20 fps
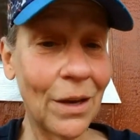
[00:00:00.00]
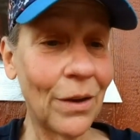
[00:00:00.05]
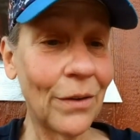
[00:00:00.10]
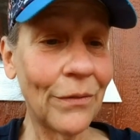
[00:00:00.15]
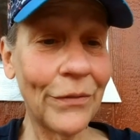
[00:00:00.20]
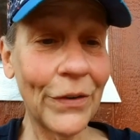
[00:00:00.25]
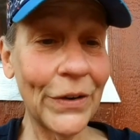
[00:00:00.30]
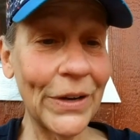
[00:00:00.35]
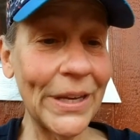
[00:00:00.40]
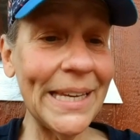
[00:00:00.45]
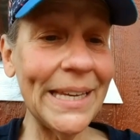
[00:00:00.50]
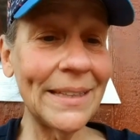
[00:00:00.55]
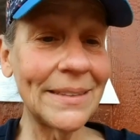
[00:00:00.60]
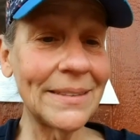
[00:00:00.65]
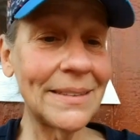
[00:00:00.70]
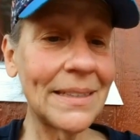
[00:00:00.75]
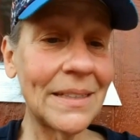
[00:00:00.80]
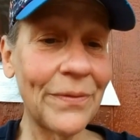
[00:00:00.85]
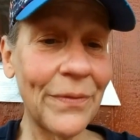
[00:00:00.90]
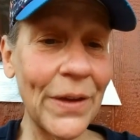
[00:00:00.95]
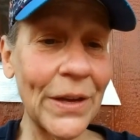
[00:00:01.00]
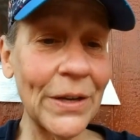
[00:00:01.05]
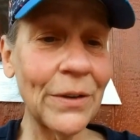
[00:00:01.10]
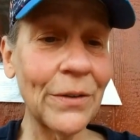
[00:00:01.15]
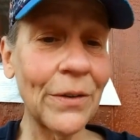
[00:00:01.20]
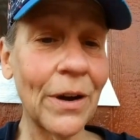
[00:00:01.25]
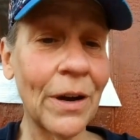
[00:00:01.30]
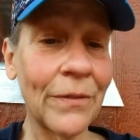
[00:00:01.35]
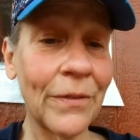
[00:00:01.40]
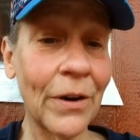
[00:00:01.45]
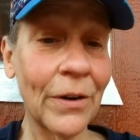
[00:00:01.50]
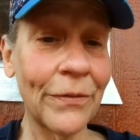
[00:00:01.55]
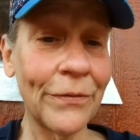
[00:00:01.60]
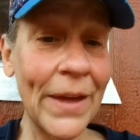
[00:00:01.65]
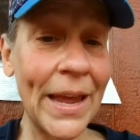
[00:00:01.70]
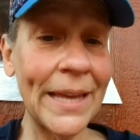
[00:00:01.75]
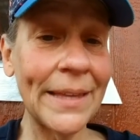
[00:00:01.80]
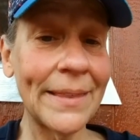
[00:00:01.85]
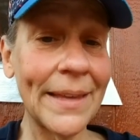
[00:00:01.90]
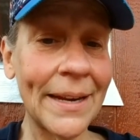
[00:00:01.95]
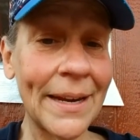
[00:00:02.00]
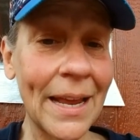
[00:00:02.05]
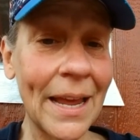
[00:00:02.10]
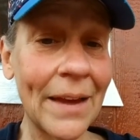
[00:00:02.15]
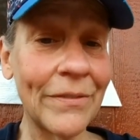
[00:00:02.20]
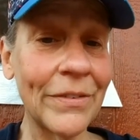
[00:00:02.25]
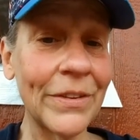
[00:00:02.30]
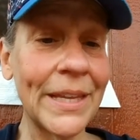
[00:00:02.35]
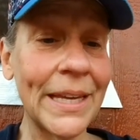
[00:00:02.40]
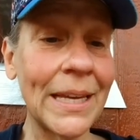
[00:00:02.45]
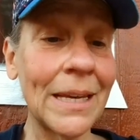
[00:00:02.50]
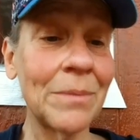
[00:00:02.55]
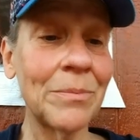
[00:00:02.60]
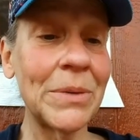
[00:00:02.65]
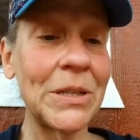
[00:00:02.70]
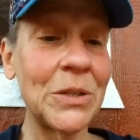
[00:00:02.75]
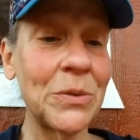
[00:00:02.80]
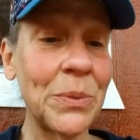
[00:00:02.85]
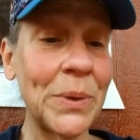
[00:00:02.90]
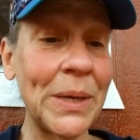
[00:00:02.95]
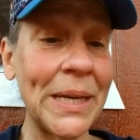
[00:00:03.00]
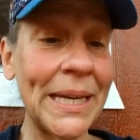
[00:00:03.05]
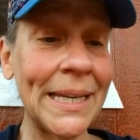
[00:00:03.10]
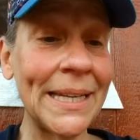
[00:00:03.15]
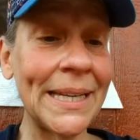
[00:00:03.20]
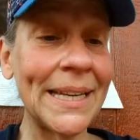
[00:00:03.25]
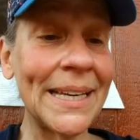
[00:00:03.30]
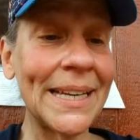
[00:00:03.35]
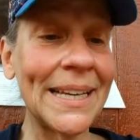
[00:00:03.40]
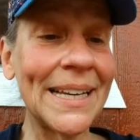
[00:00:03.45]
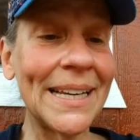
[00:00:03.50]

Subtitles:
For he is the defender of our faith and everything in between.